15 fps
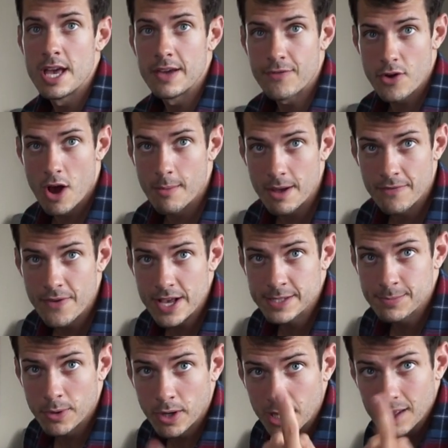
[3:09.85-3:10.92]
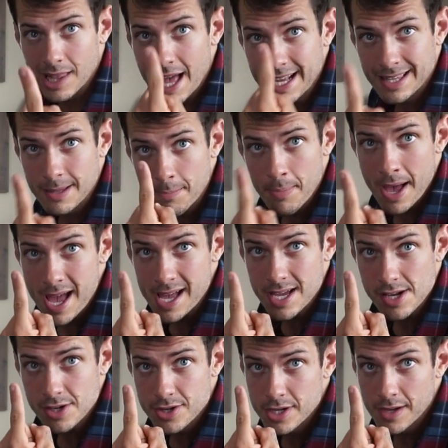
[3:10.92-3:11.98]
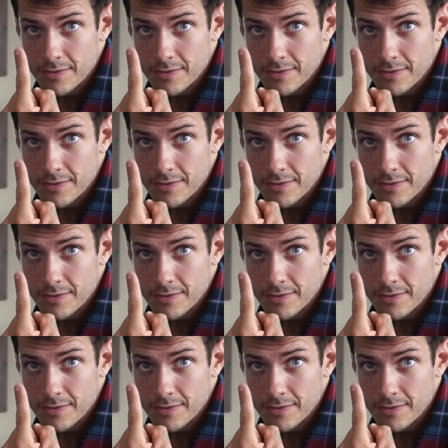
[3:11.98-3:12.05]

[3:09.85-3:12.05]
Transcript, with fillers: If you're on my Facebook, like the page.